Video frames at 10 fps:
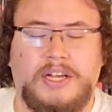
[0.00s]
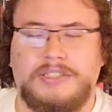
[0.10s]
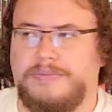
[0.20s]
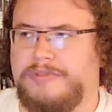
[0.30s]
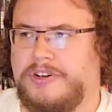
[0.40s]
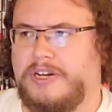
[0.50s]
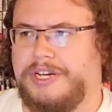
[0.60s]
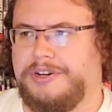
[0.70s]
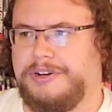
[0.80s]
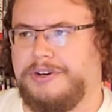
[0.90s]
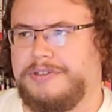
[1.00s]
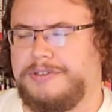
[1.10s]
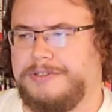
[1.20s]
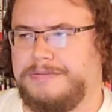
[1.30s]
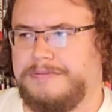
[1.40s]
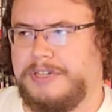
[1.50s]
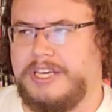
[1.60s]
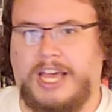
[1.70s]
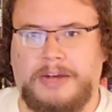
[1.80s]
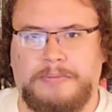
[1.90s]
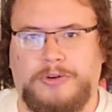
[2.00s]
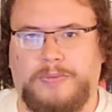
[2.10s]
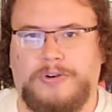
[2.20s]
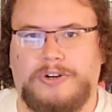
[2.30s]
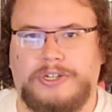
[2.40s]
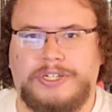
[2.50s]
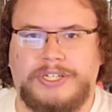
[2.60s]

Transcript: some very good camera work.